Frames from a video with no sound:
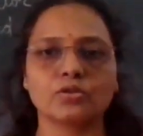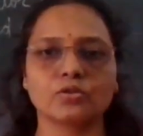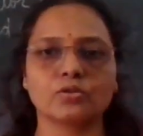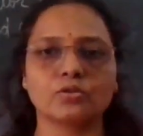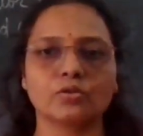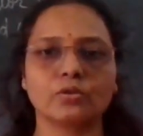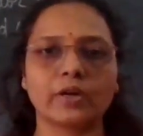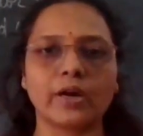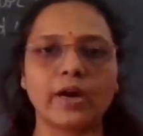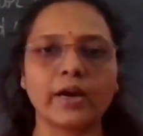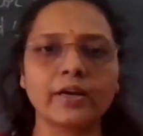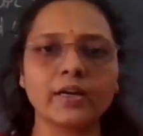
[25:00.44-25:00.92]

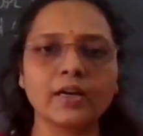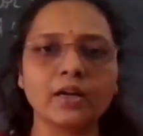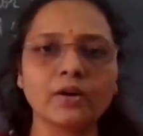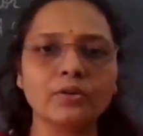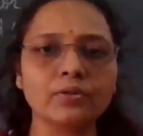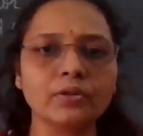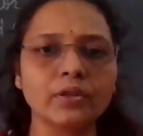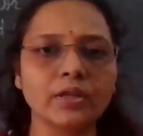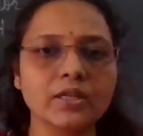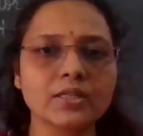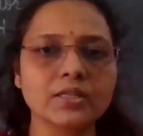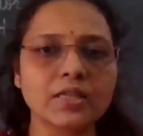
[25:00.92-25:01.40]
So write
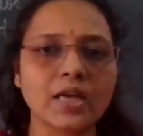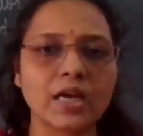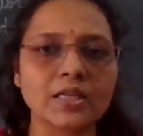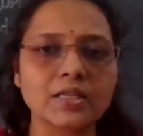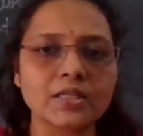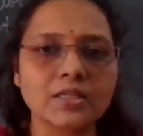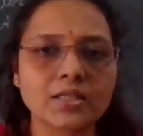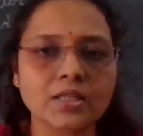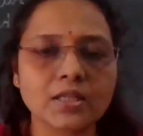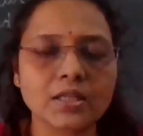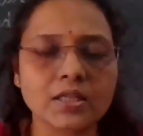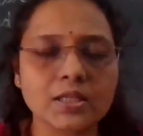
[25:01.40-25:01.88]
down these
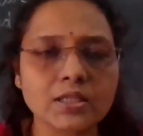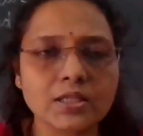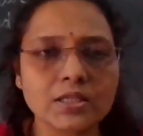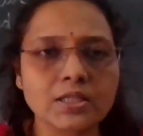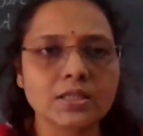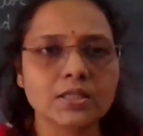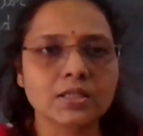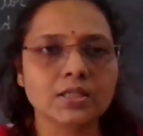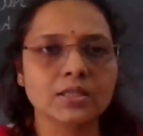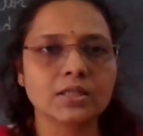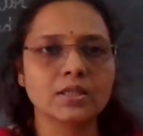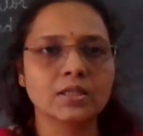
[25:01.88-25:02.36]

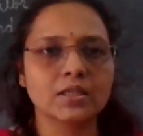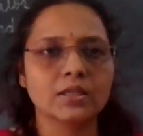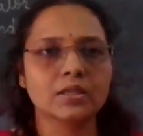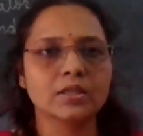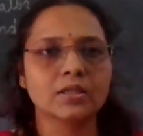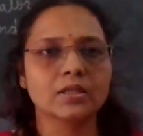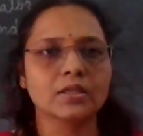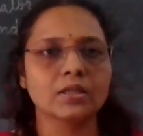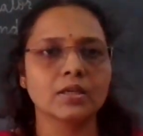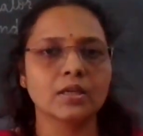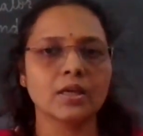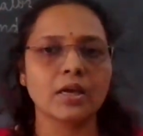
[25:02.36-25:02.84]
answers,
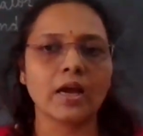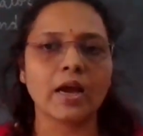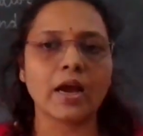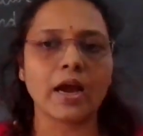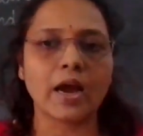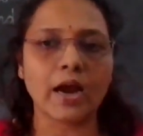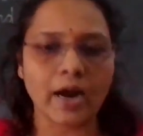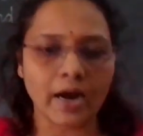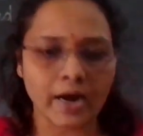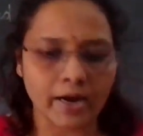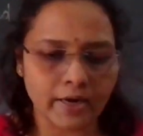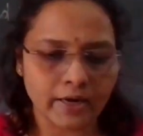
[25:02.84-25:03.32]

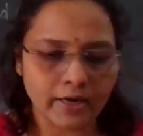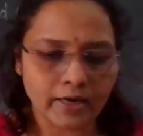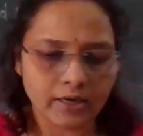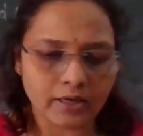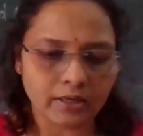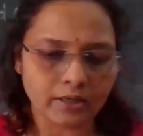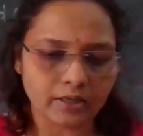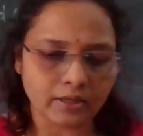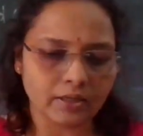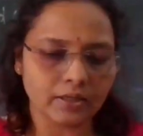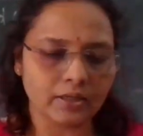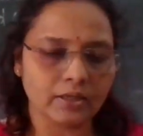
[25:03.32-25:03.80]

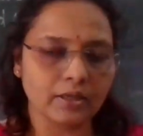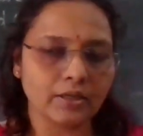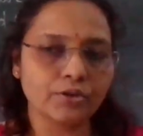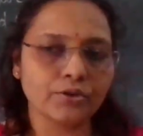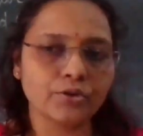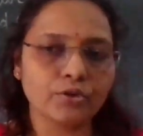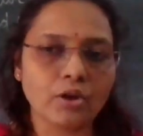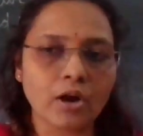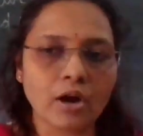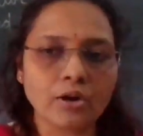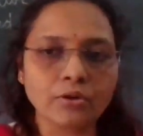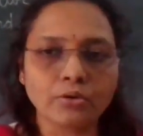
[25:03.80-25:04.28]
and
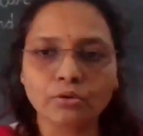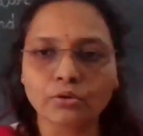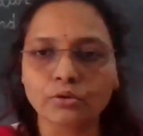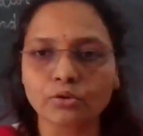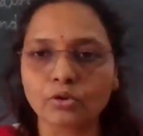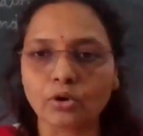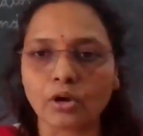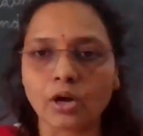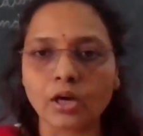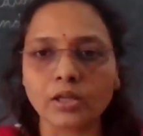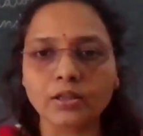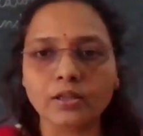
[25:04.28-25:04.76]
you have
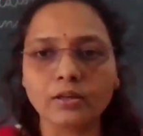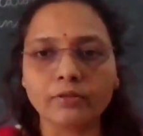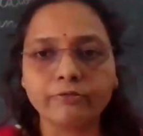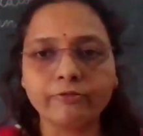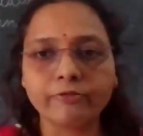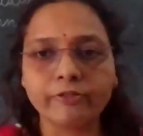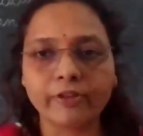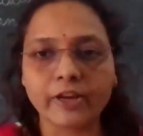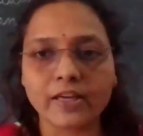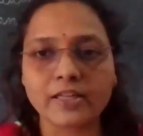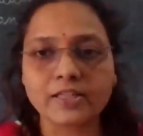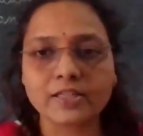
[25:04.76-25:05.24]
to draw
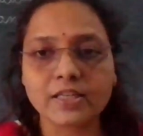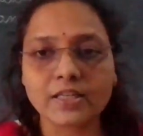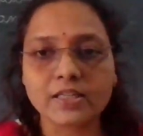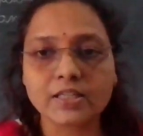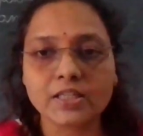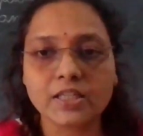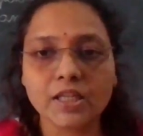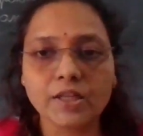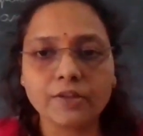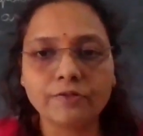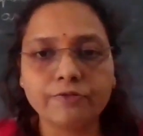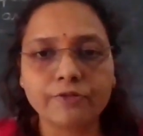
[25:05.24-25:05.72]
the
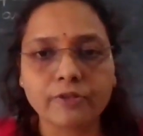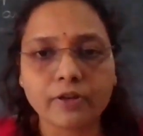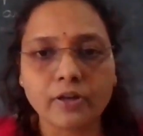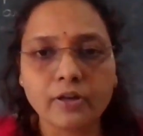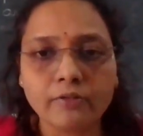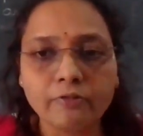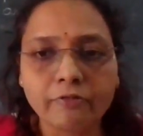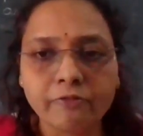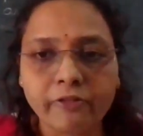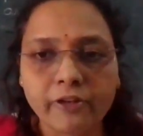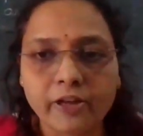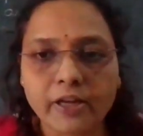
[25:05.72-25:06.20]
phases,
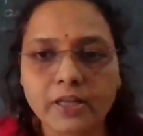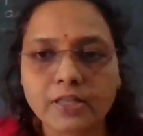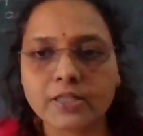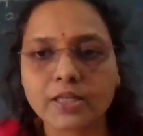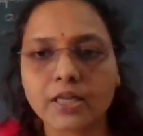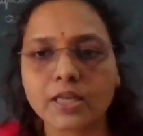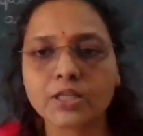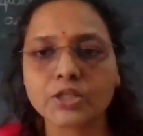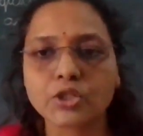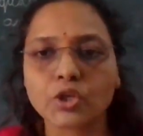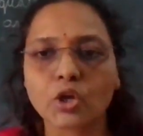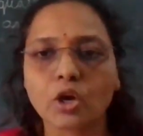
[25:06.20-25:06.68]
different
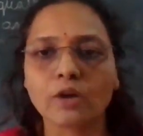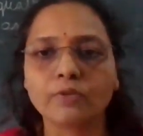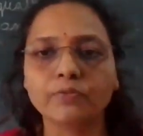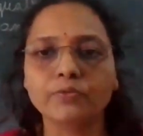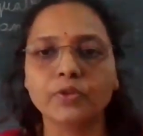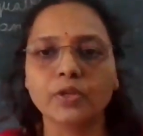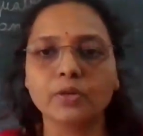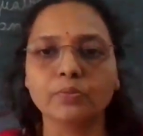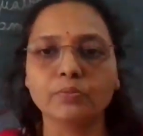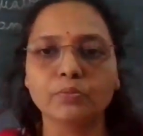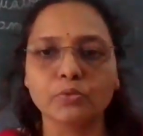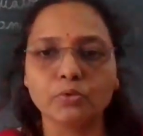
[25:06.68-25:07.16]
phases
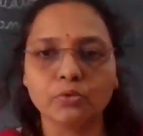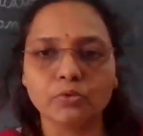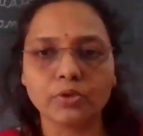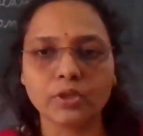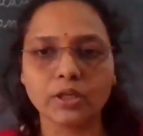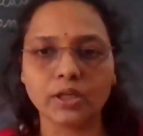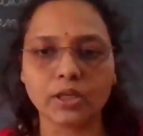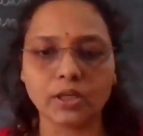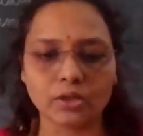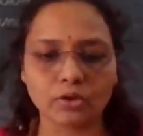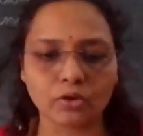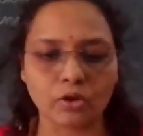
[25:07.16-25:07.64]
of the
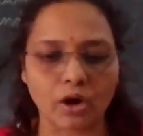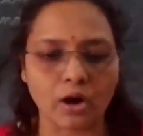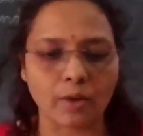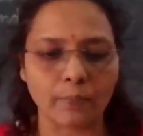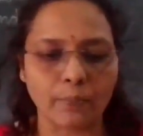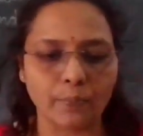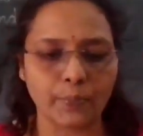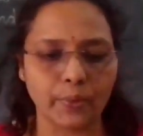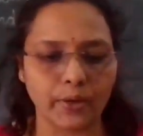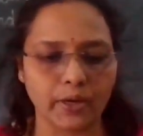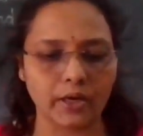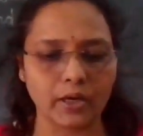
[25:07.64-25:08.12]
moon in
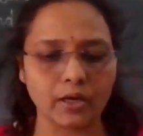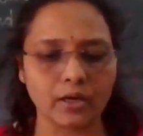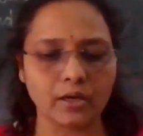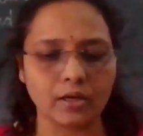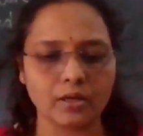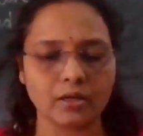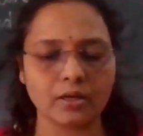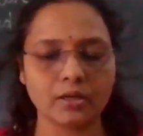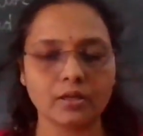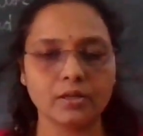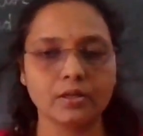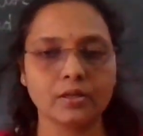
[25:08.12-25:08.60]

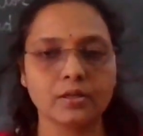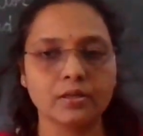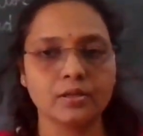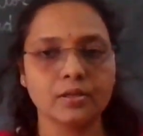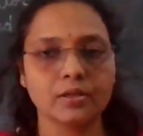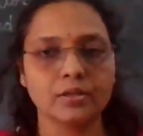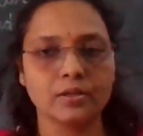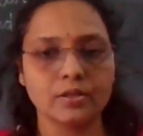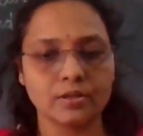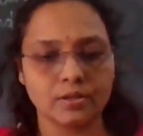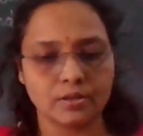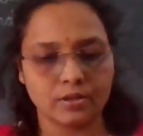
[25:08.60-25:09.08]
copy.
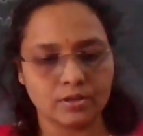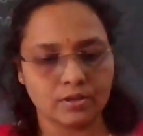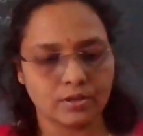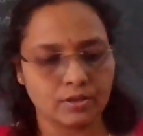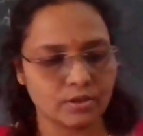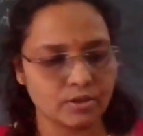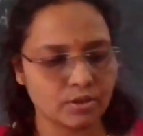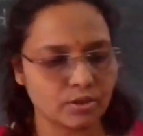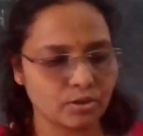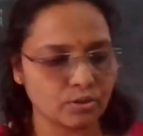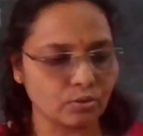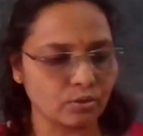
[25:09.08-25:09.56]

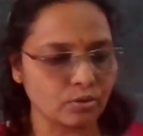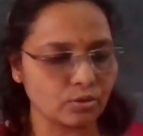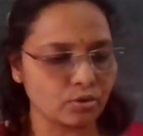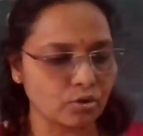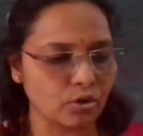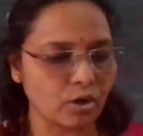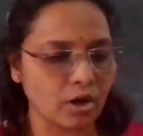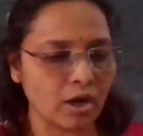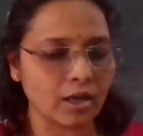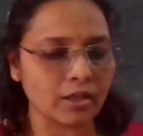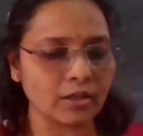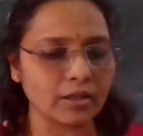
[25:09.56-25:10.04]
So
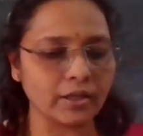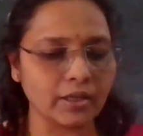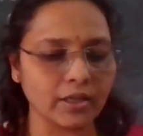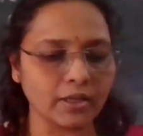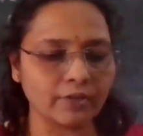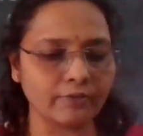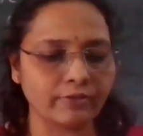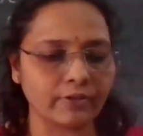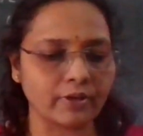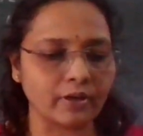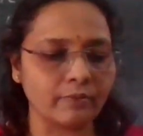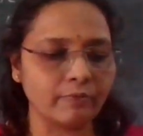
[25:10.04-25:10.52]
draw the
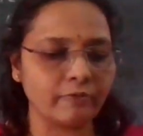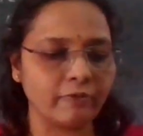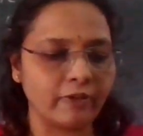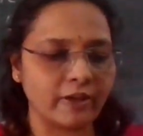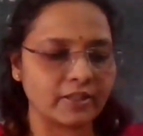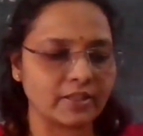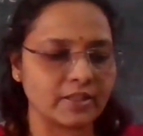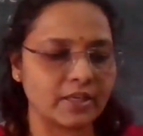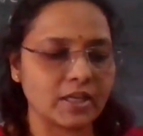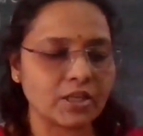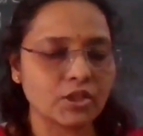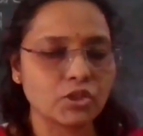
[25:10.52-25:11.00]
different
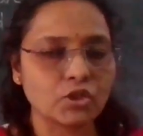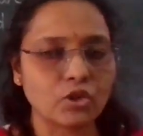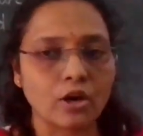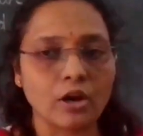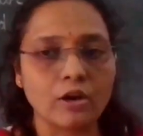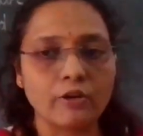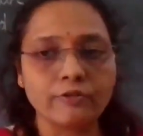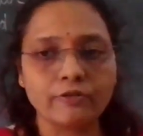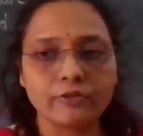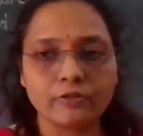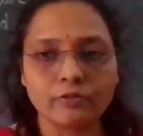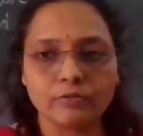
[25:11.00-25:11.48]
phases
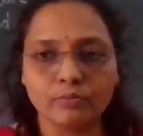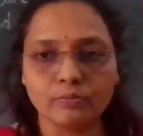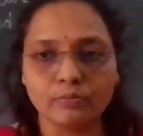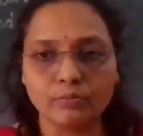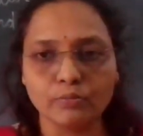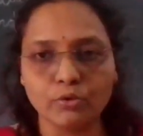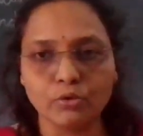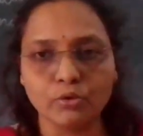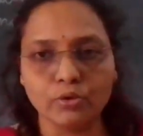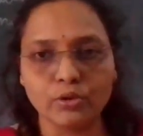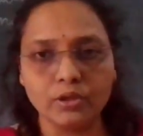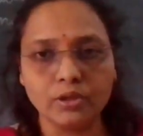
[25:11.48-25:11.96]
of
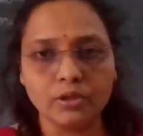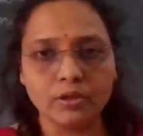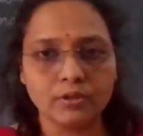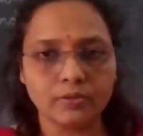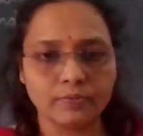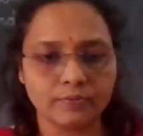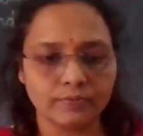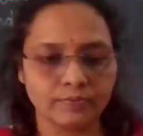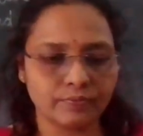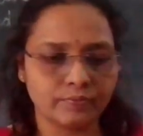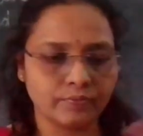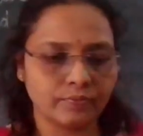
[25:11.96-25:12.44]

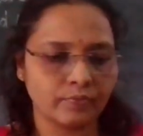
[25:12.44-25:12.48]
moon.